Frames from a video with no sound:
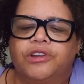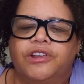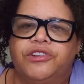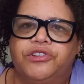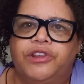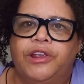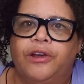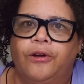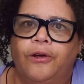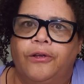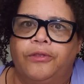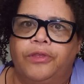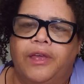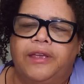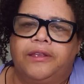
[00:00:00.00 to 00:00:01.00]
because they
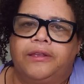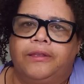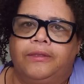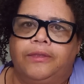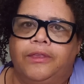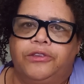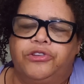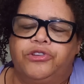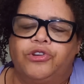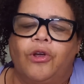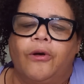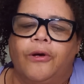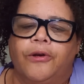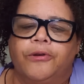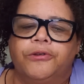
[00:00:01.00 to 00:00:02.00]
are like the
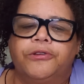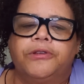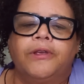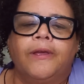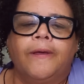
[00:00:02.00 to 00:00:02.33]
stars,